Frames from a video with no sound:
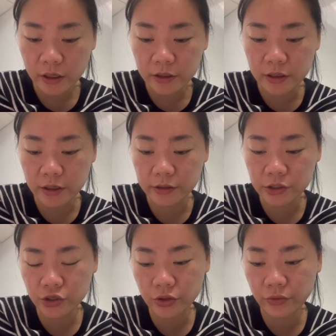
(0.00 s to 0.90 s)
The
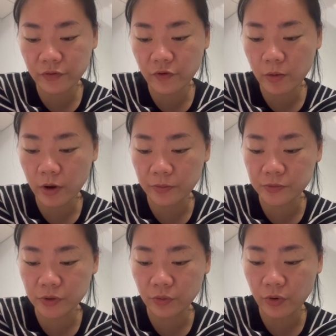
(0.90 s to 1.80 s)
dictionary form of
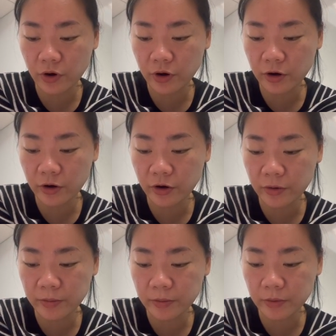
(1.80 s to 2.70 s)
the
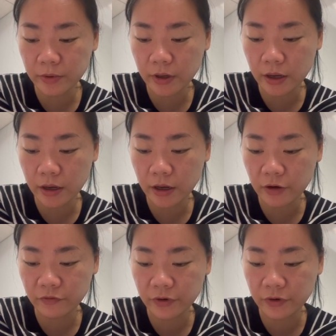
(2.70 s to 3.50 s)
word, for